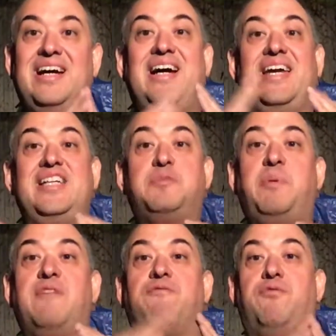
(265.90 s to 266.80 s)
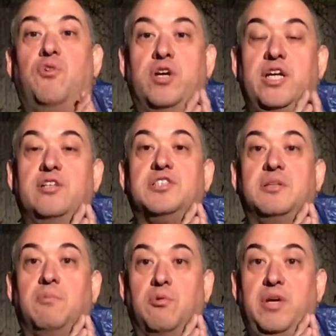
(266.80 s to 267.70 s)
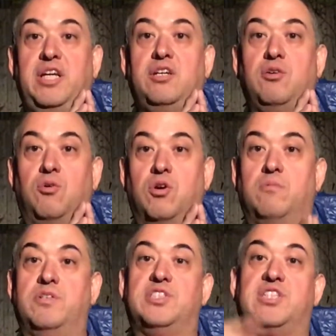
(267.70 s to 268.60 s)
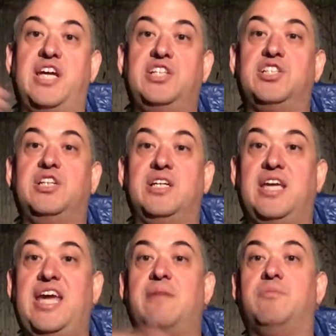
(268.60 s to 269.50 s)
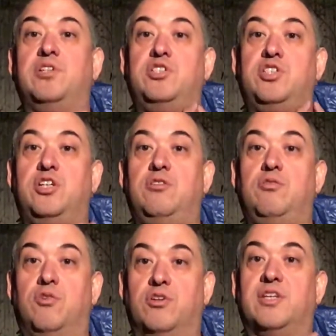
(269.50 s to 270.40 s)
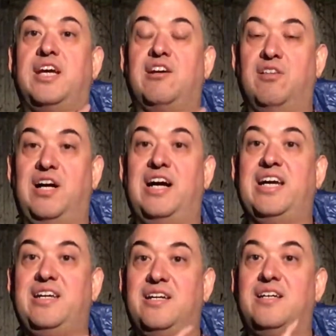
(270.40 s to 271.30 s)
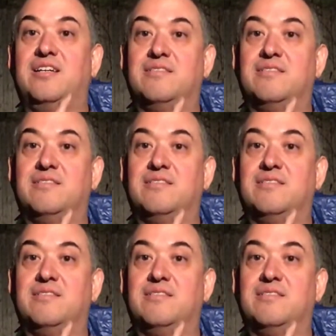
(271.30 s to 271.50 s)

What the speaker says: He spent 4 years in the Marine Corps and was stationed in Camp Lejeune, North Carolina.